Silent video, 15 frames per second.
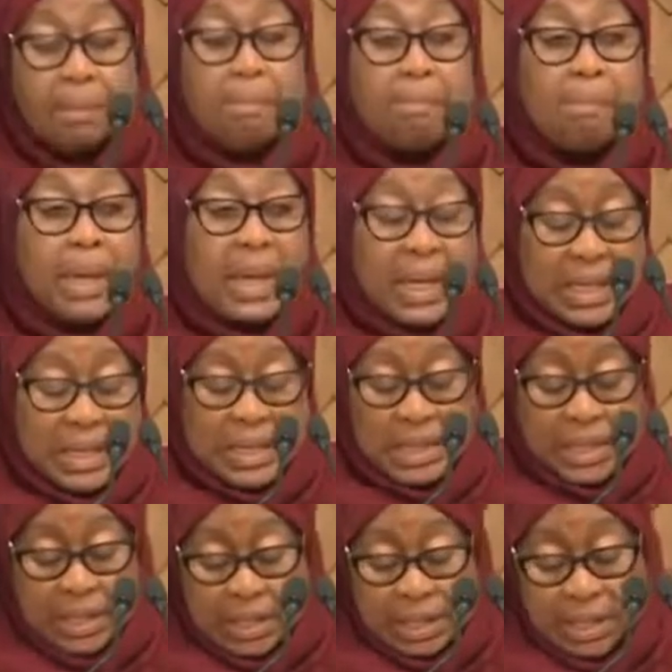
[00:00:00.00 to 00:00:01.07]

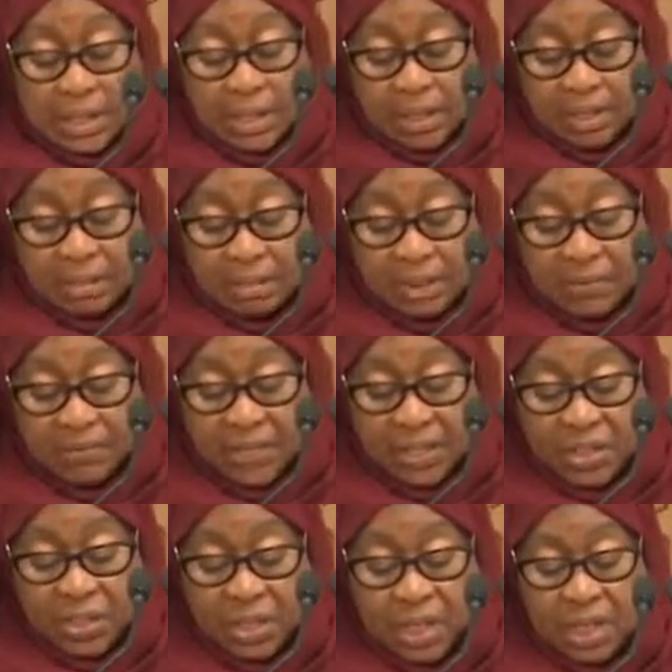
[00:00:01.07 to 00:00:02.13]
mining,
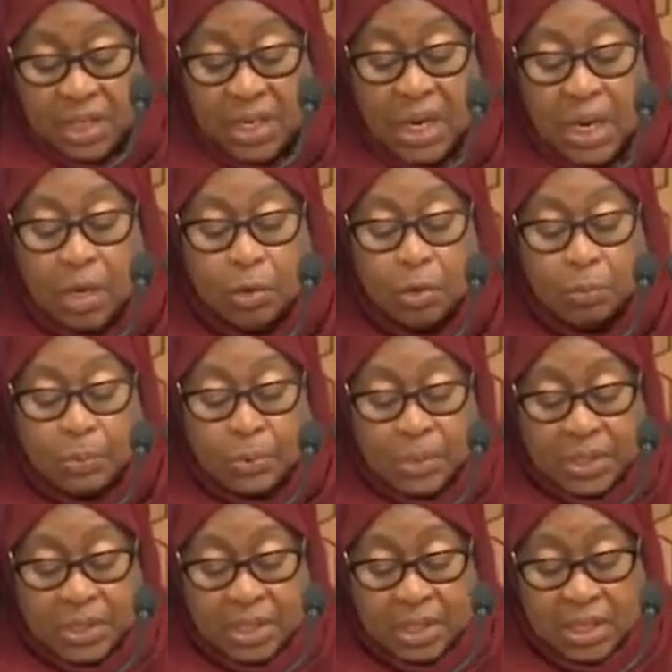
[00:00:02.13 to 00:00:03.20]
manufacturing and
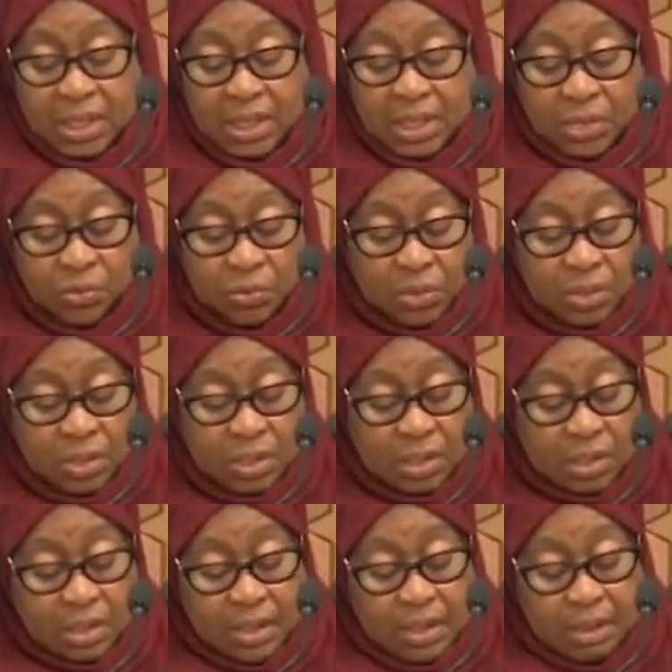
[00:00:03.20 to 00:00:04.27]
agro-processing industries.
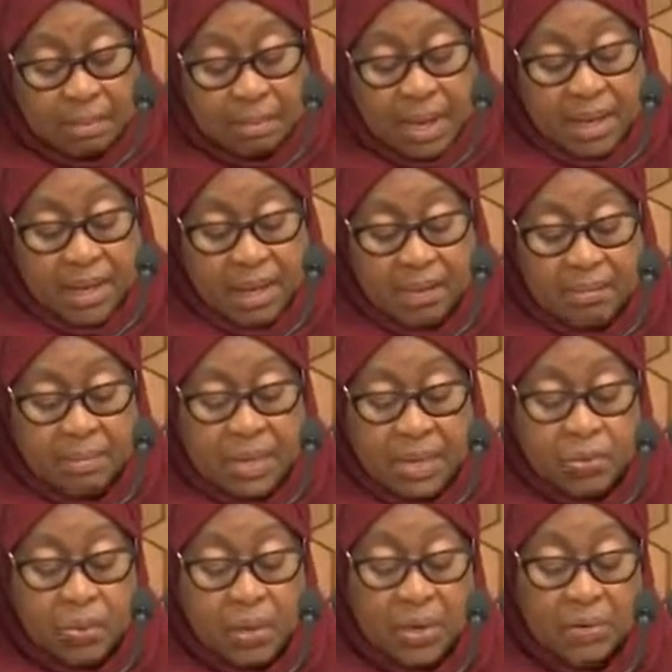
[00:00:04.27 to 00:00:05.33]
My
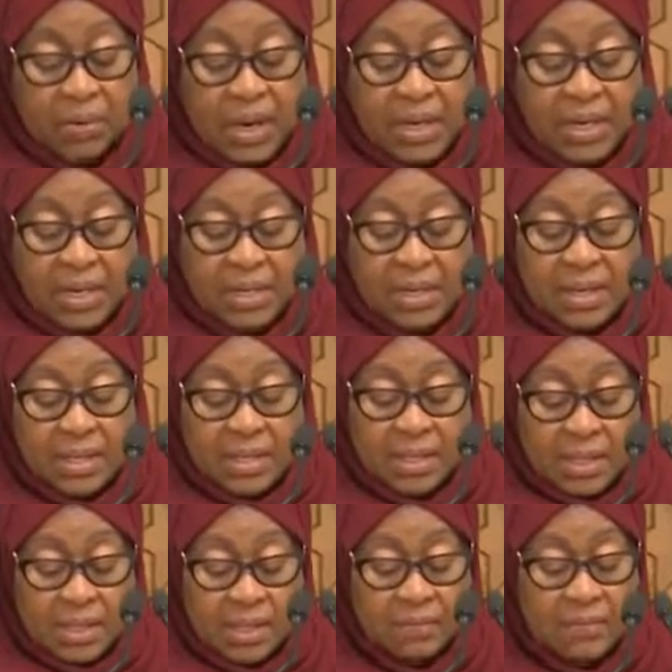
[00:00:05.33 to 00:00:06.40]
government will render the
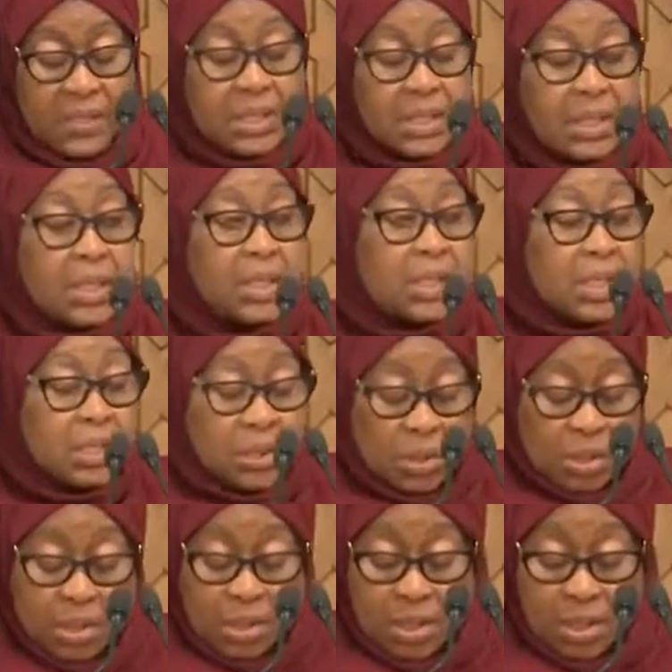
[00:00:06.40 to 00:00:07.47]
necessary
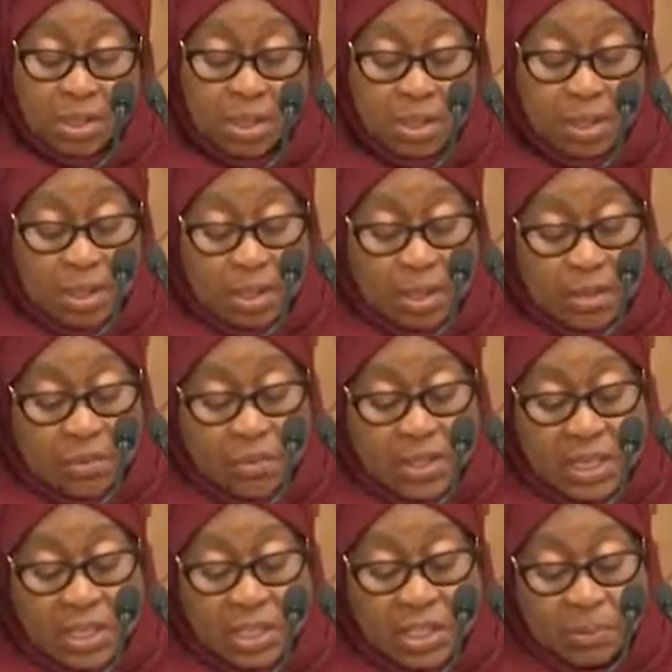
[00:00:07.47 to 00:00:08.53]
facilitation to
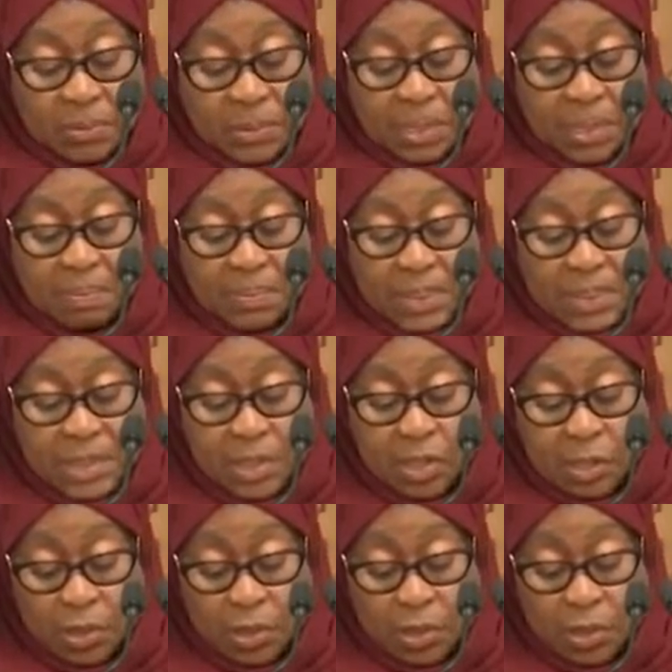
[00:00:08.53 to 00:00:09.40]
the Egyptian business